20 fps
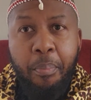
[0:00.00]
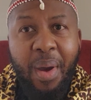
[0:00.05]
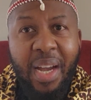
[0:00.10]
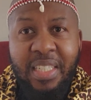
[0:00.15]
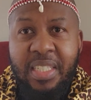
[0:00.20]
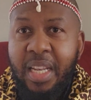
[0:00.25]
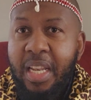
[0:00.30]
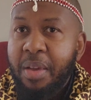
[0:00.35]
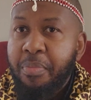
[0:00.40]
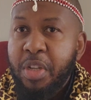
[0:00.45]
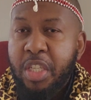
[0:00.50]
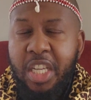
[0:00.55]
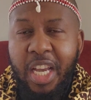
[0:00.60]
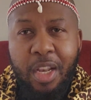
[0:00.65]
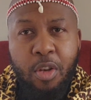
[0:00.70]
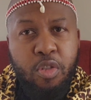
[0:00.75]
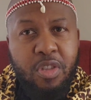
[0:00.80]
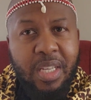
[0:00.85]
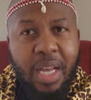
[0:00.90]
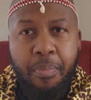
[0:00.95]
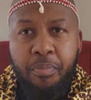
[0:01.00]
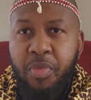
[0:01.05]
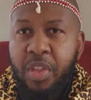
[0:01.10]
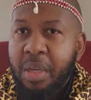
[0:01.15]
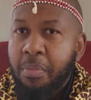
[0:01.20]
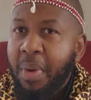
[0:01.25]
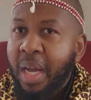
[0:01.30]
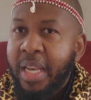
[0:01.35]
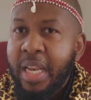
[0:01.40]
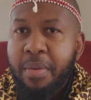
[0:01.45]
but let me tell you
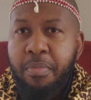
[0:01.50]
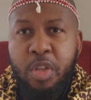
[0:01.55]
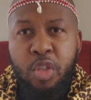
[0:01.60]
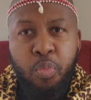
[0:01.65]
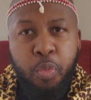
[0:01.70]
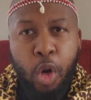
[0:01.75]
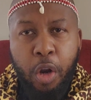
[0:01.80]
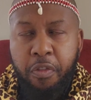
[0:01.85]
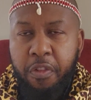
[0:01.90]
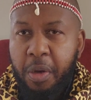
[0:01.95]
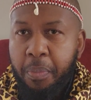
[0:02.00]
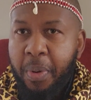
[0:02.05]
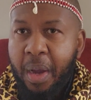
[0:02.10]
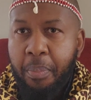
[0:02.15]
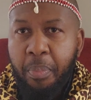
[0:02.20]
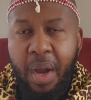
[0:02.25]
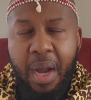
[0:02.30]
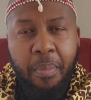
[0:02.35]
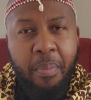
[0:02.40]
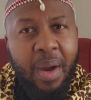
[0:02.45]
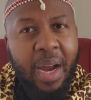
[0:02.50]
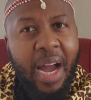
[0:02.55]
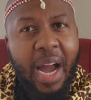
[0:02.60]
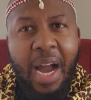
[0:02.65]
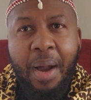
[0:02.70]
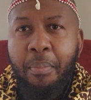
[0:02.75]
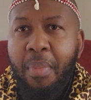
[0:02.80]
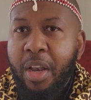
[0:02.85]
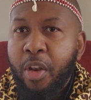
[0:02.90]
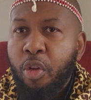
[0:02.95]
something. My name is Prophet Phaphama.
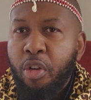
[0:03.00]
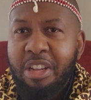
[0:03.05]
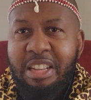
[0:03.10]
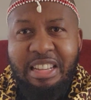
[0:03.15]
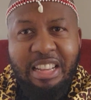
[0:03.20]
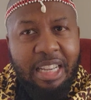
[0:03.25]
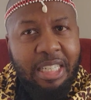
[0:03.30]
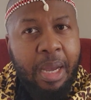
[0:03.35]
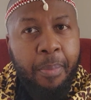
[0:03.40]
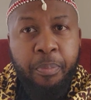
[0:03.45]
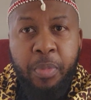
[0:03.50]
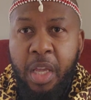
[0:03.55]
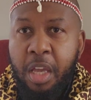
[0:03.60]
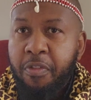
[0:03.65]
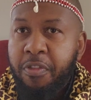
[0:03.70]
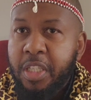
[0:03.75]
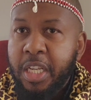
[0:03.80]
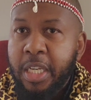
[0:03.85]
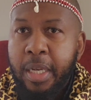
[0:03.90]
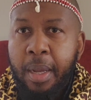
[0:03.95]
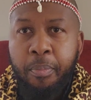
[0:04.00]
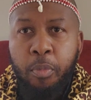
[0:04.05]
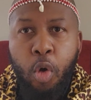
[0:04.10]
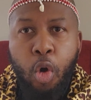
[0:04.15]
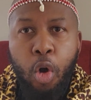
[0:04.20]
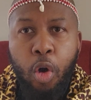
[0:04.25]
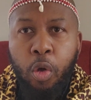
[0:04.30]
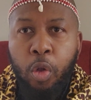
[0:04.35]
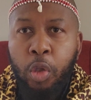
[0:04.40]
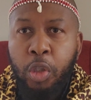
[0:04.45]
I'm anointed, I'm gifted, I'm
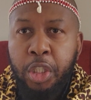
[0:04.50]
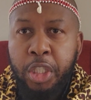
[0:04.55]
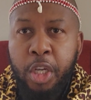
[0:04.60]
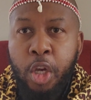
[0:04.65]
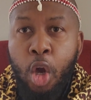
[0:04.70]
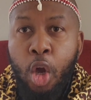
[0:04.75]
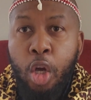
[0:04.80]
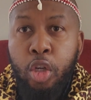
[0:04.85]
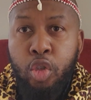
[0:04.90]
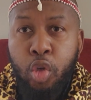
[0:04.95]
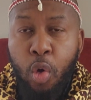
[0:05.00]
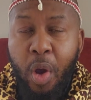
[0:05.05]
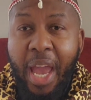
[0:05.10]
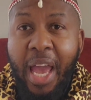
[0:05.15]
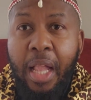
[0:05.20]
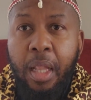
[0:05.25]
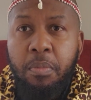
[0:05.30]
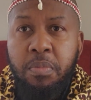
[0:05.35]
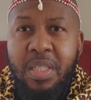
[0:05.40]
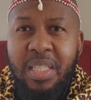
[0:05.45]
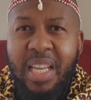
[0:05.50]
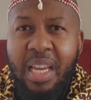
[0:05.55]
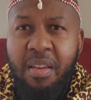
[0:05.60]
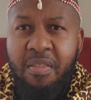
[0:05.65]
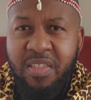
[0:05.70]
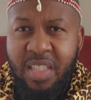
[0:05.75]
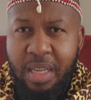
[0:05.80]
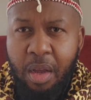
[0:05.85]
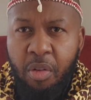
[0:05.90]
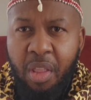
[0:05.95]
called to help
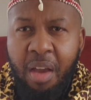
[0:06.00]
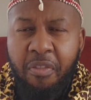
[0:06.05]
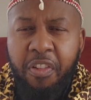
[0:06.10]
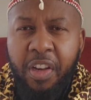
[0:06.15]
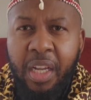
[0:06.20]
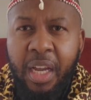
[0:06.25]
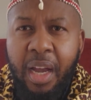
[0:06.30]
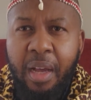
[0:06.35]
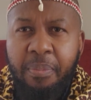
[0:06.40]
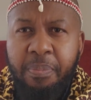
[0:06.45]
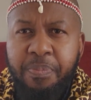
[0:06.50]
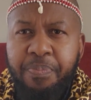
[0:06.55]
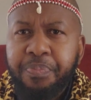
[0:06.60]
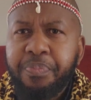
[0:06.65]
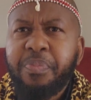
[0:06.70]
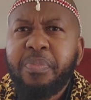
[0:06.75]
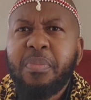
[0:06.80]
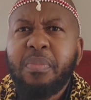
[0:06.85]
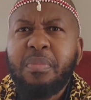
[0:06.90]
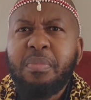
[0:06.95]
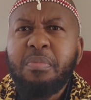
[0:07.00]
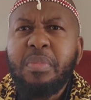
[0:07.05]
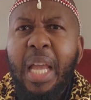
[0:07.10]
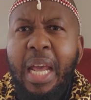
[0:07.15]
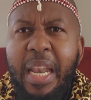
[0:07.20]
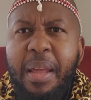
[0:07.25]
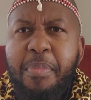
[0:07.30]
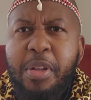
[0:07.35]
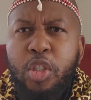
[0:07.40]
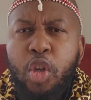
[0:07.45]
save South Africa.
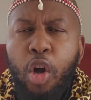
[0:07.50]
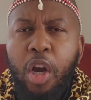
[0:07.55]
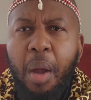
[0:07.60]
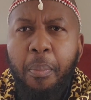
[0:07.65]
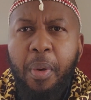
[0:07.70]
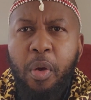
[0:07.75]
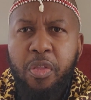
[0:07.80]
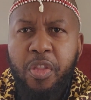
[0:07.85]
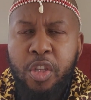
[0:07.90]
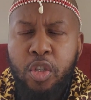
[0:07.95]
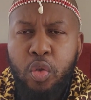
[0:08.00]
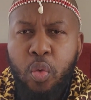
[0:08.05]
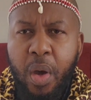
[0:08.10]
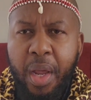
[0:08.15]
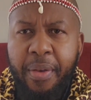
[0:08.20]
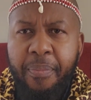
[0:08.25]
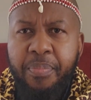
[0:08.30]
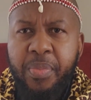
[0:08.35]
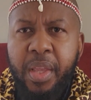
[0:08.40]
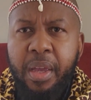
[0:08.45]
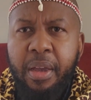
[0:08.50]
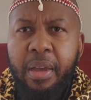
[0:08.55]
Let me talk about this one.